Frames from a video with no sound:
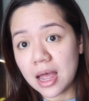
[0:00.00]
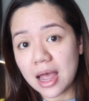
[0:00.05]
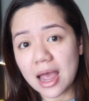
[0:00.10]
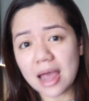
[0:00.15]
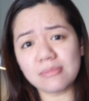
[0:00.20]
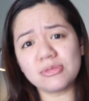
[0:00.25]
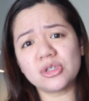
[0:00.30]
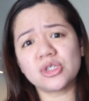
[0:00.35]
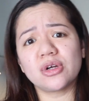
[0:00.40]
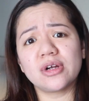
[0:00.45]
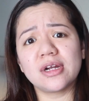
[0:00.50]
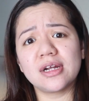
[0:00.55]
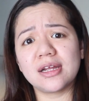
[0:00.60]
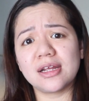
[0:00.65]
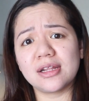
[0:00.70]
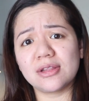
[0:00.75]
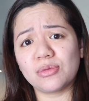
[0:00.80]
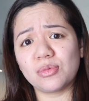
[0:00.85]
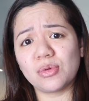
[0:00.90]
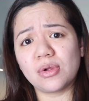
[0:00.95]
I'm sure
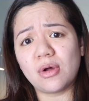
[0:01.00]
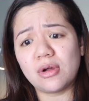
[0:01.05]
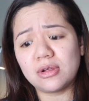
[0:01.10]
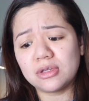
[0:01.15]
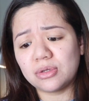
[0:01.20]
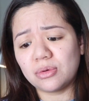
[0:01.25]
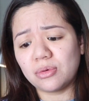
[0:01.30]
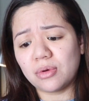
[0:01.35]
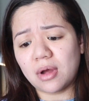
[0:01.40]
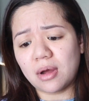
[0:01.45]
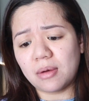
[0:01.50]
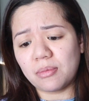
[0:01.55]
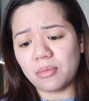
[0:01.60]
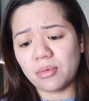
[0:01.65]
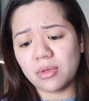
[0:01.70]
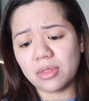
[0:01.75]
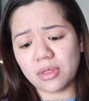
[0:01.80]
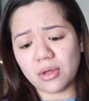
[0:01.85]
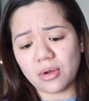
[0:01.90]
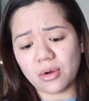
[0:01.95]
it will also come
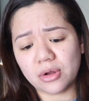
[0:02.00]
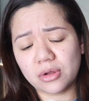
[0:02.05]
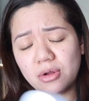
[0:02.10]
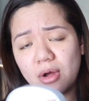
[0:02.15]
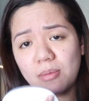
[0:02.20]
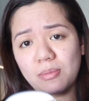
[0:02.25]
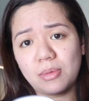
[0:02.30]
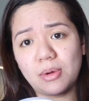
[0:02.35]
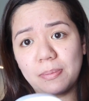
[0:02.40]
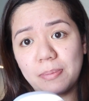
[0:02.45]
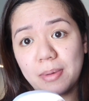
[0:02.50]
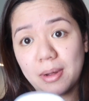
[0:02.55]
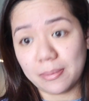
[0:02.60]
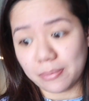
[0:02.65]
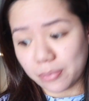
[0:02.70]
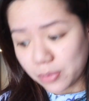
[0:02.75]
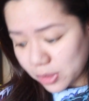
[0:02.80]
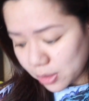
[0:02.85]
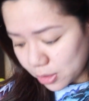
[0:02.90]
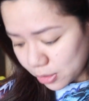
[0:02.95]
with your double
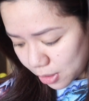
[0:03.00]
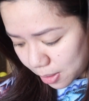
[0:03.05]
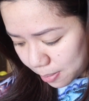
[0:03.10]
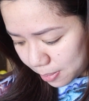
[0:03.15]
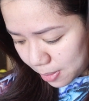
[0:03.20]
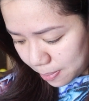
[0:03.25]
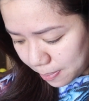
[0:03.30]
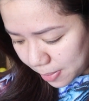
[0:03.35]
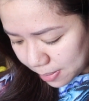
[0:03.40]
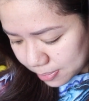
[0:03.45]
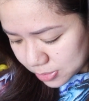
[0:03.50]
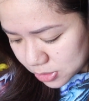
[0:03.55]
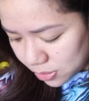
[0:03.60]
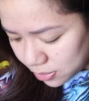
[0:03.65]
pump, with their double pump.